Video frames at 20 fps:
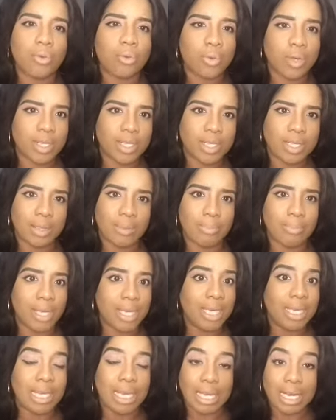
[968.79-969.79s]
who is
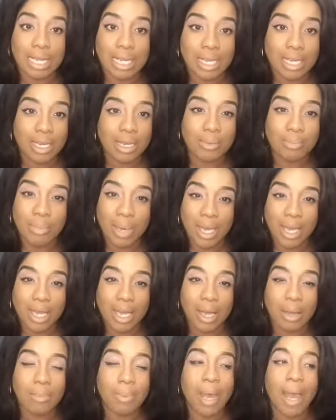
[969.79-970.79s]
beginning
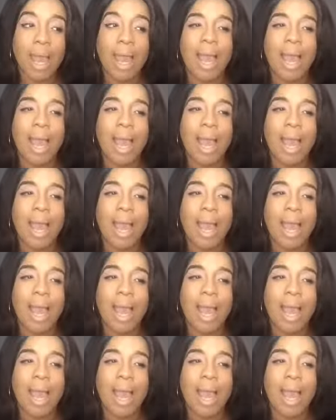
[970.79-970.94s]
makeup,